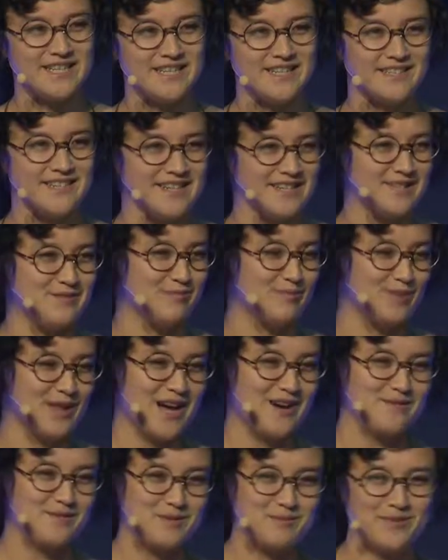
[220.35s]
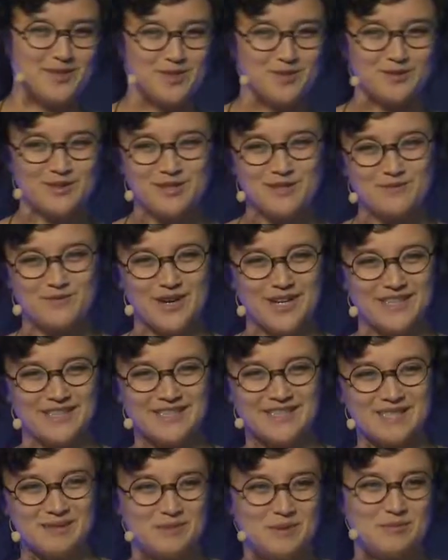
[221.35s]
need like a platform that's really
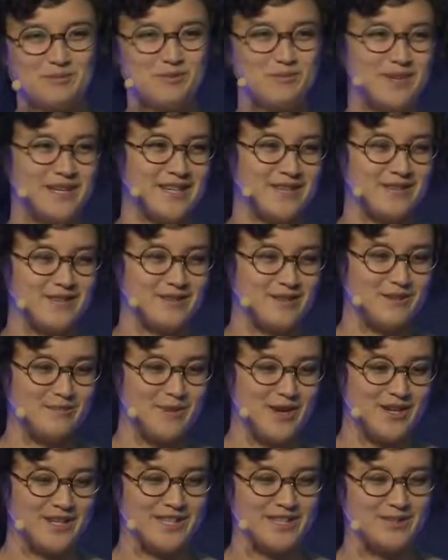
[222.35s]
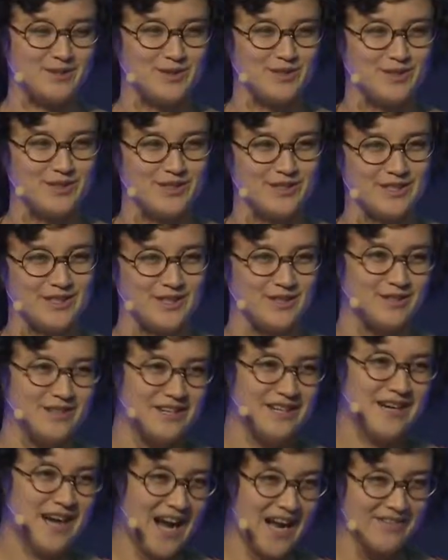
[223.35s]
friendly to people making third-party tools, so
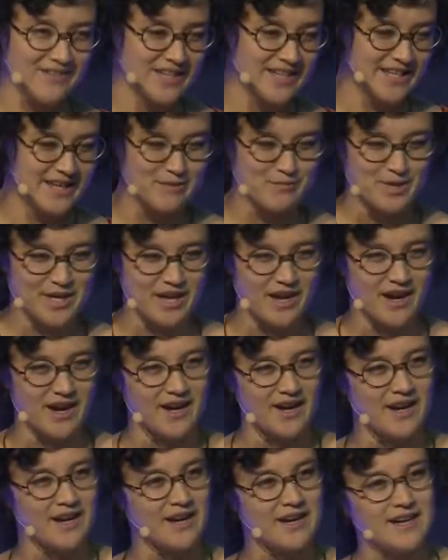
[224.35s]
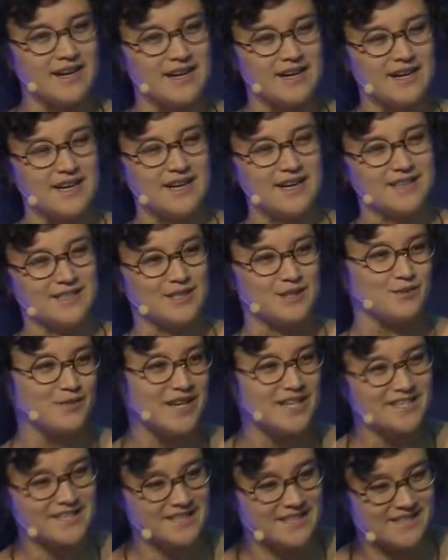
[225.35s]
having an API. So
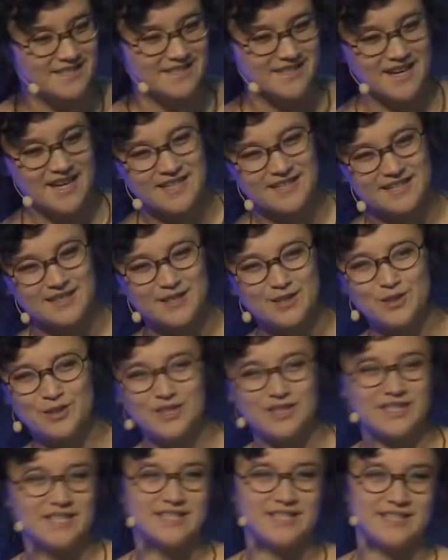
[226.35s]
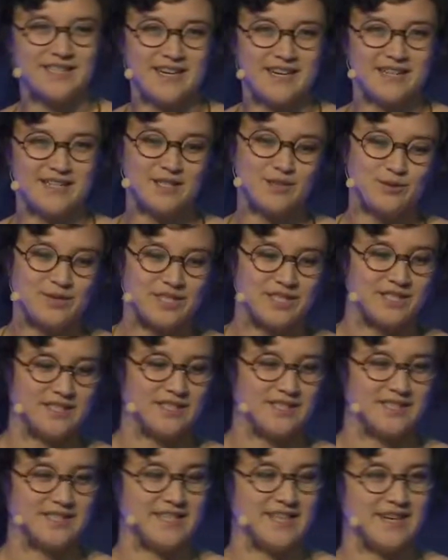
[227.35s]
Reddit does that, Discord does that, Twitch
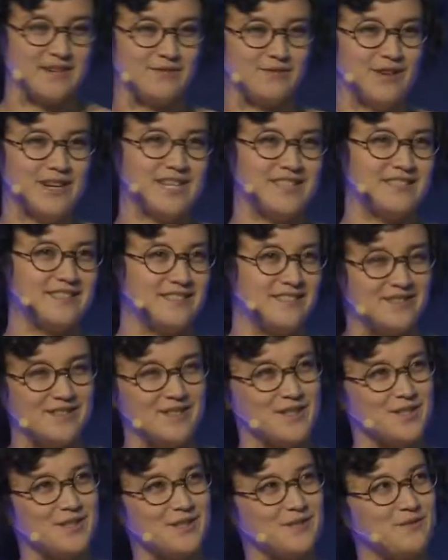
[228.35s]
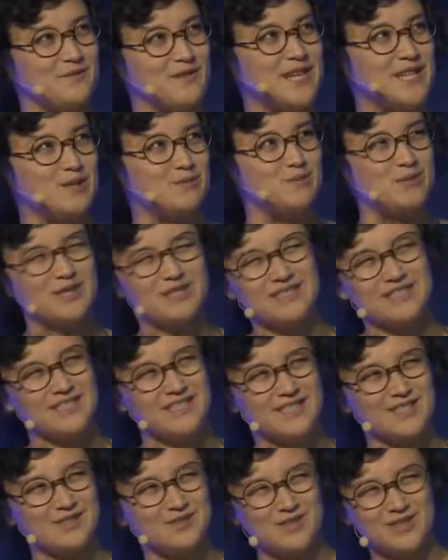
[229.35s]
does that. Facebook
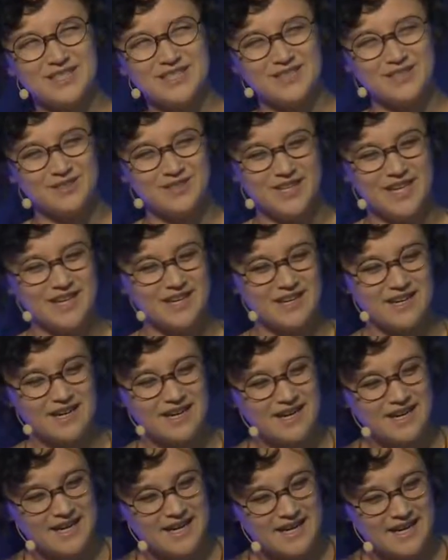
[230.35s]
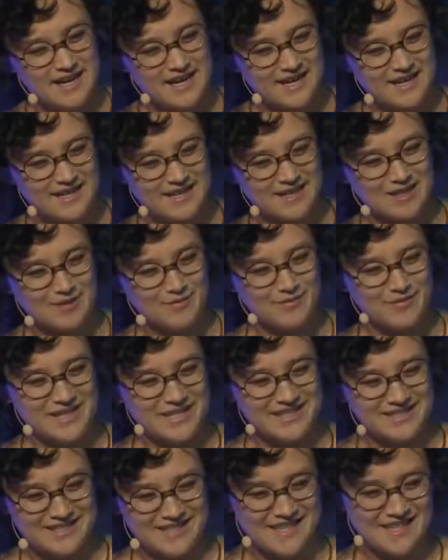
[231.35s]
doesn't really do that.
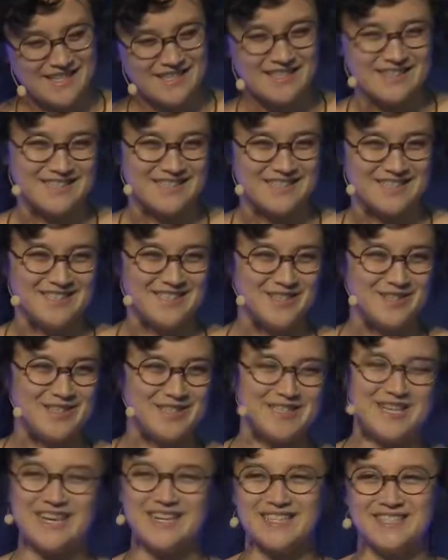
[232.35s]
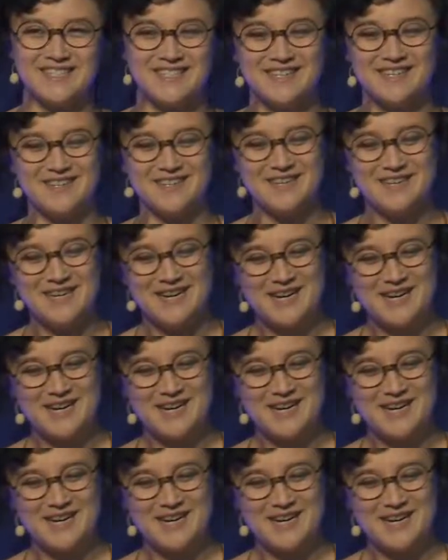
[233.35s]
And I think that you can kind of tell.